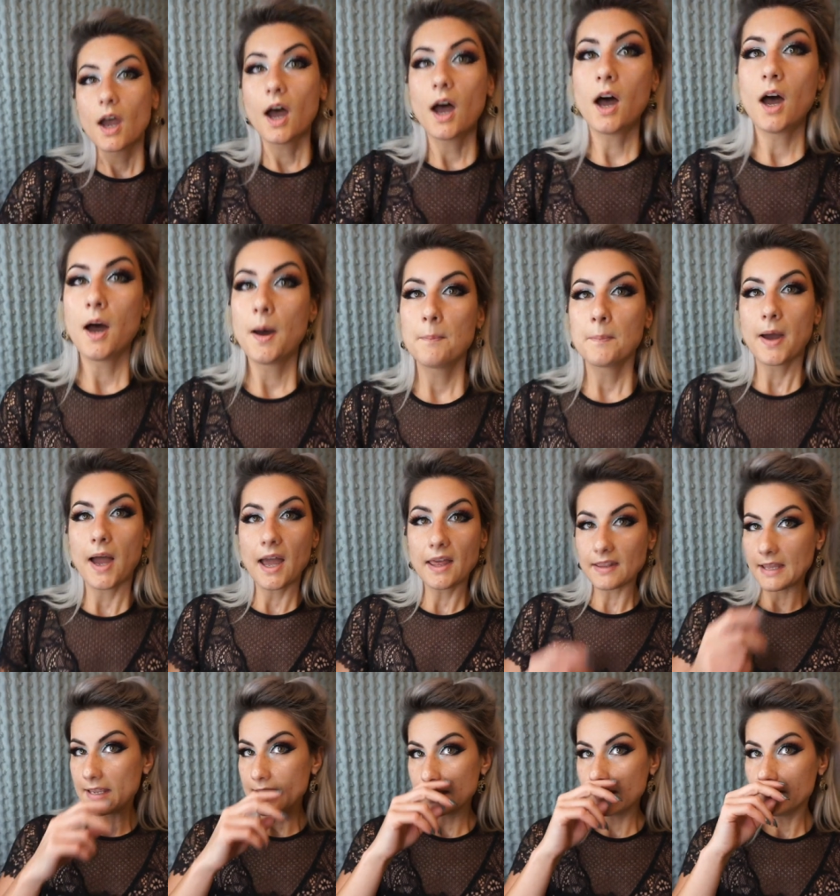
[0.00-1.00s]
I
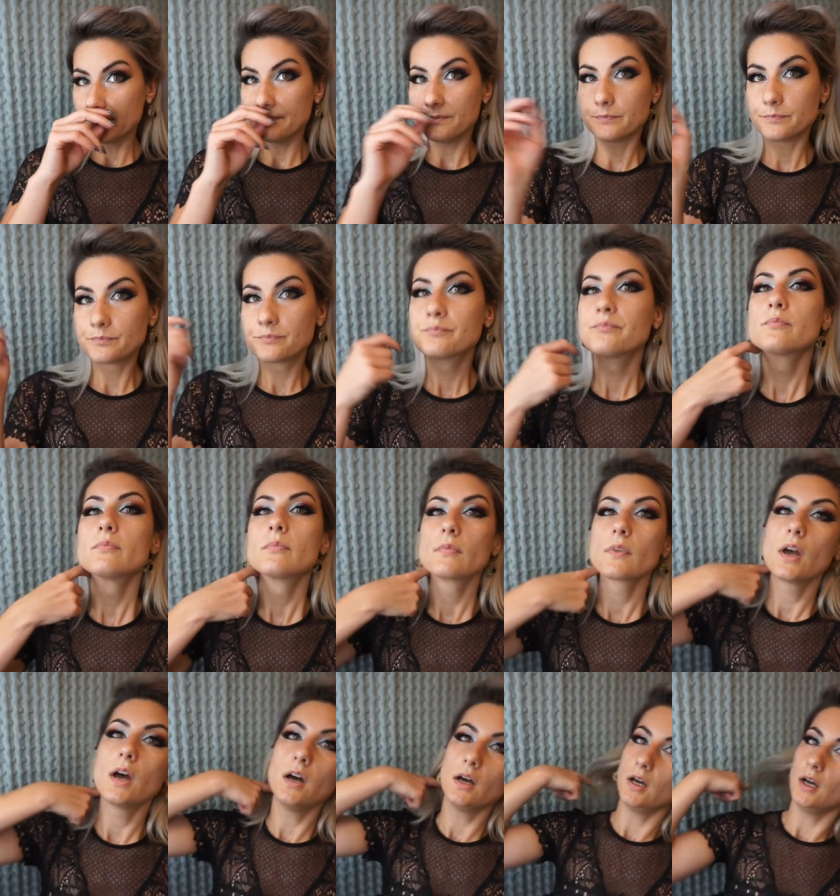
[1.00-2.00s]
like it.
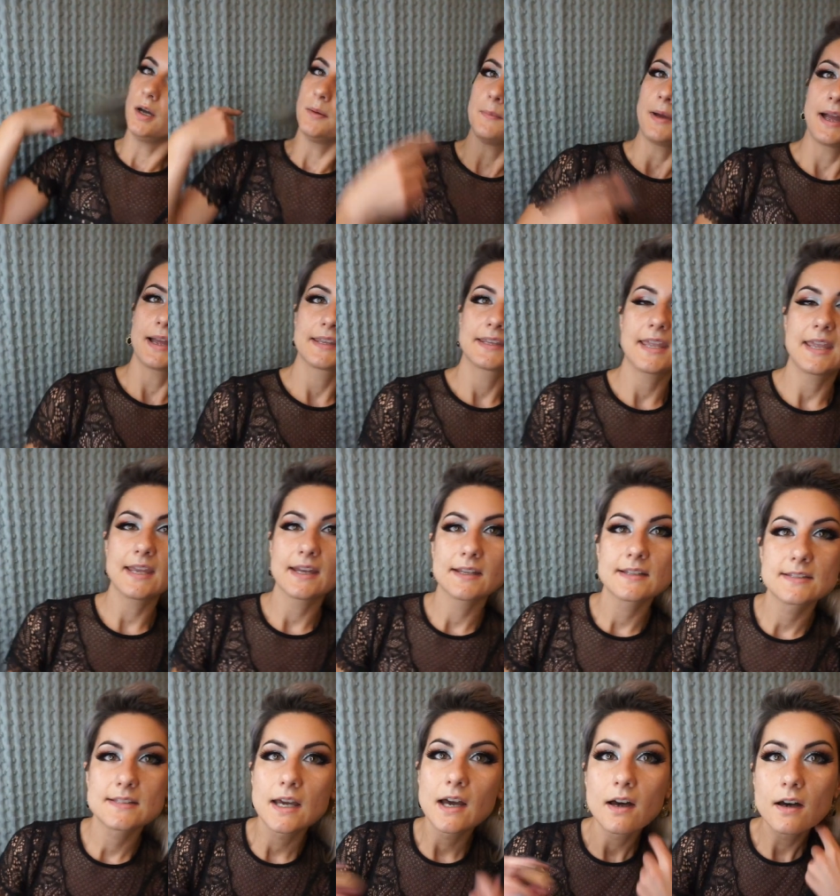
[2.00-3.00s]
I
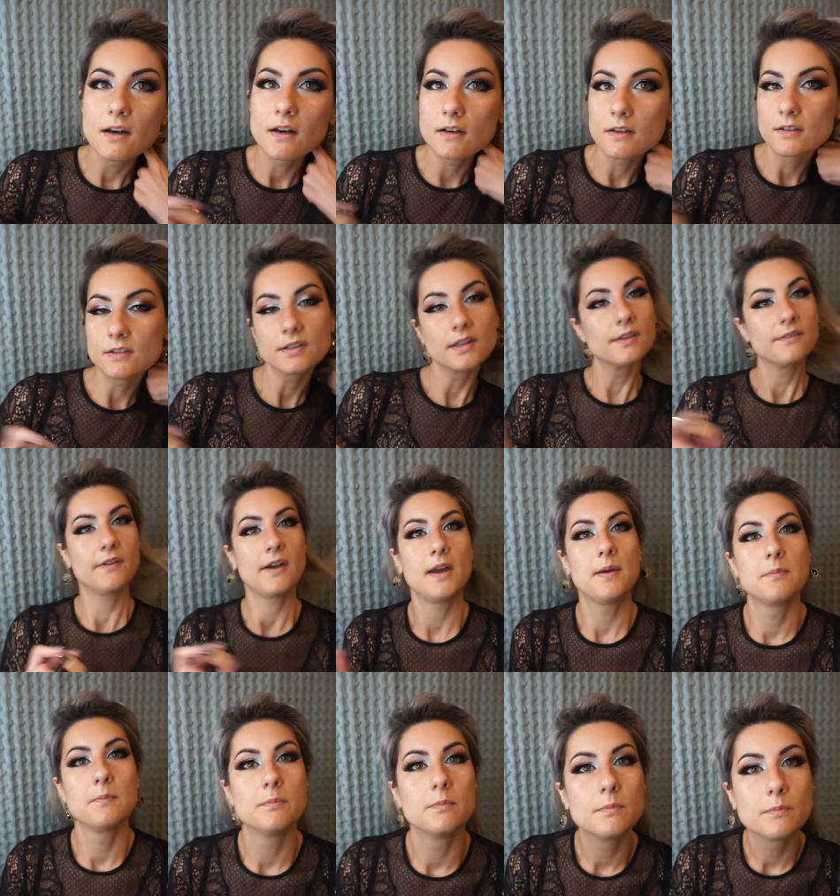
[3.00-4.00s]
can't tell if
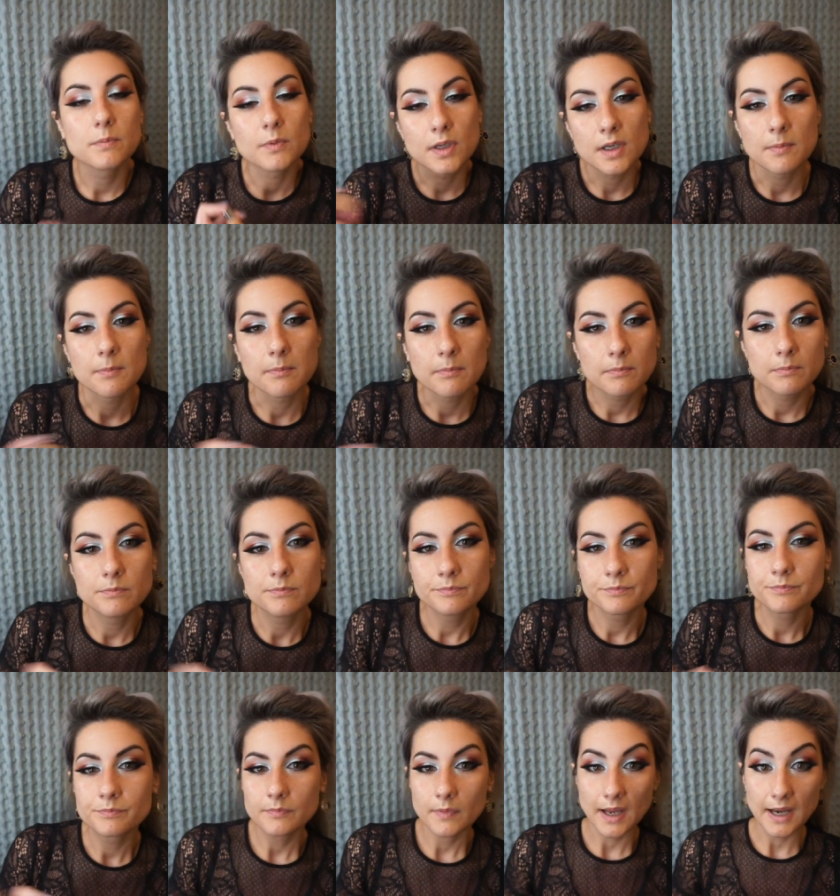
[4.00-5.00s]
I'm going to
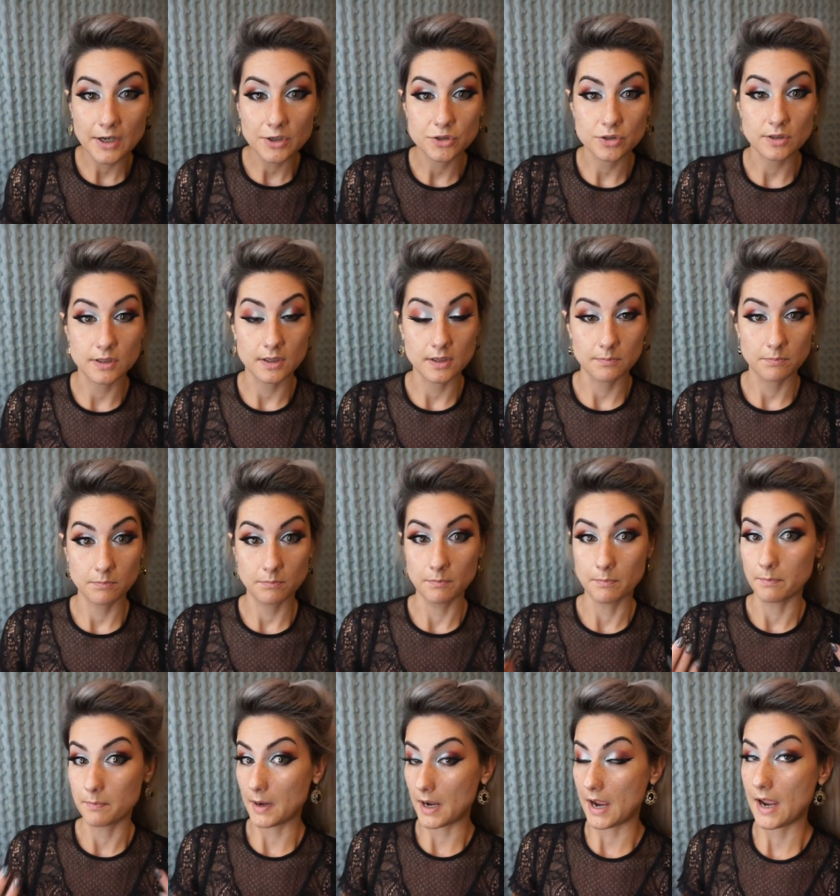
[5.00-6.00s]
actually
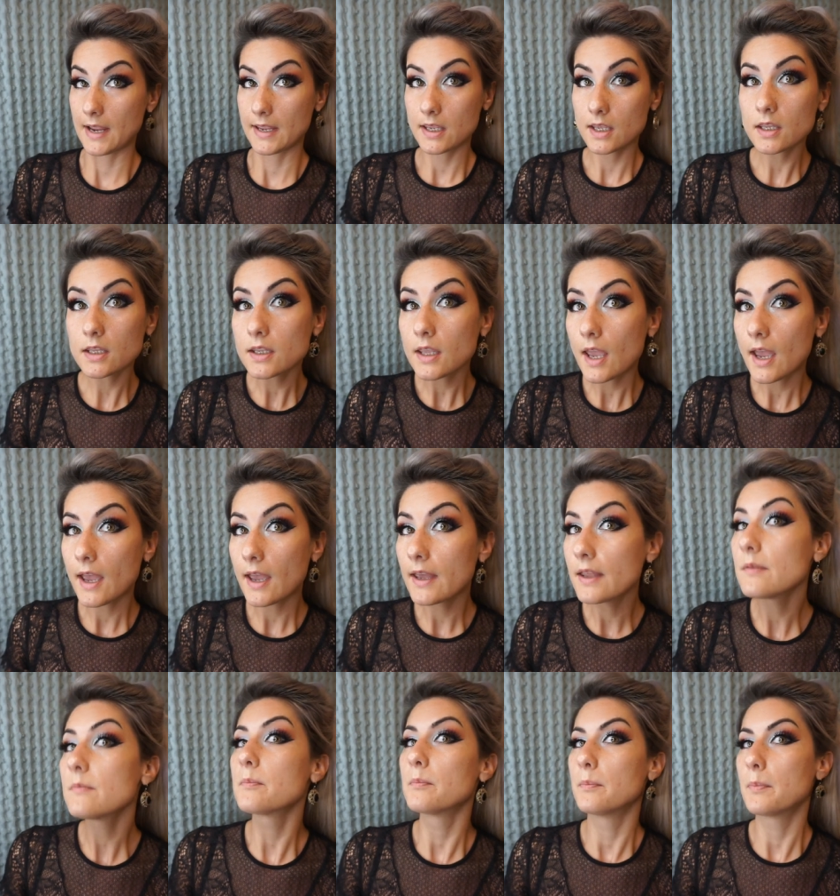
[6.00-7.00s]
buy it
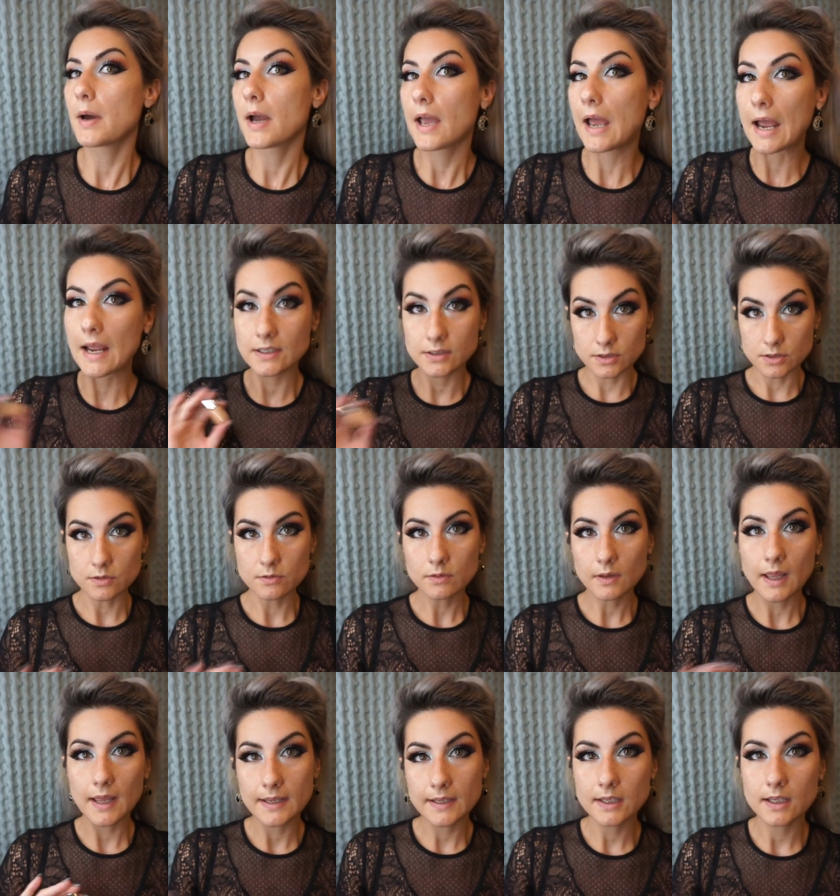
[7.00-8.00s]
yet, but I do
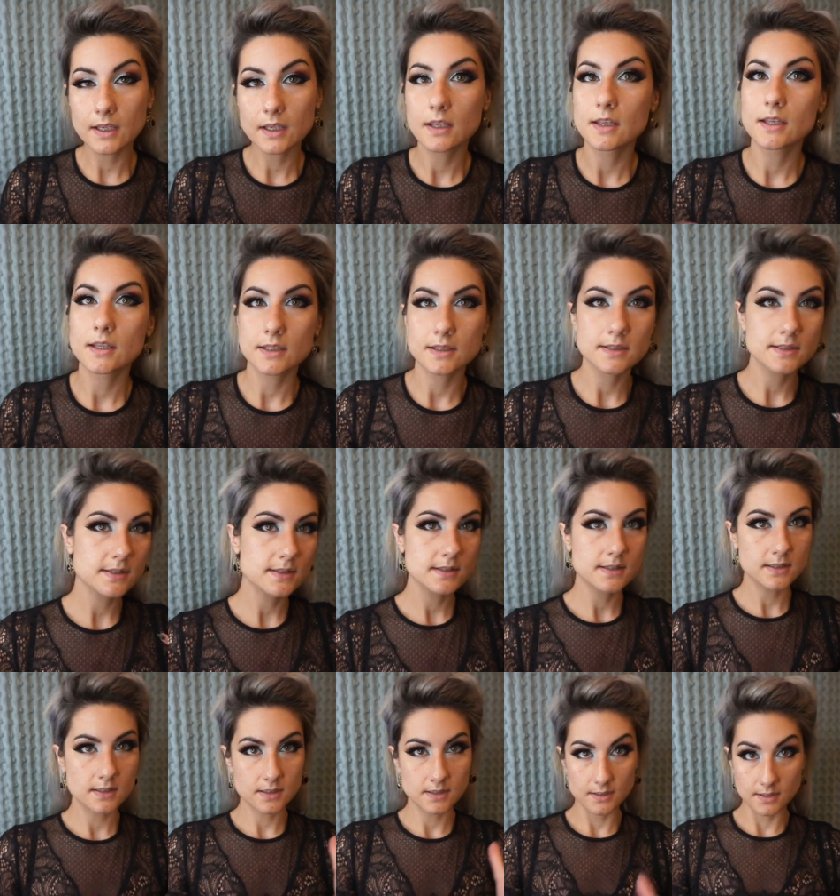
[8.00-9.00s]
like it.
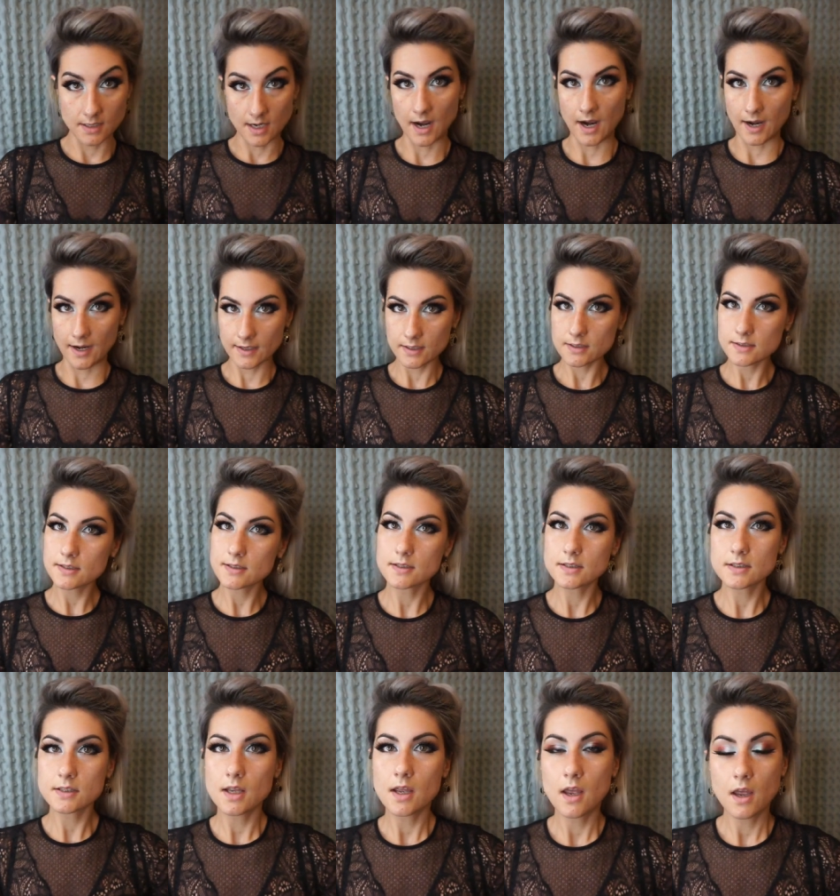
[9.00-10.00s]
It's nice.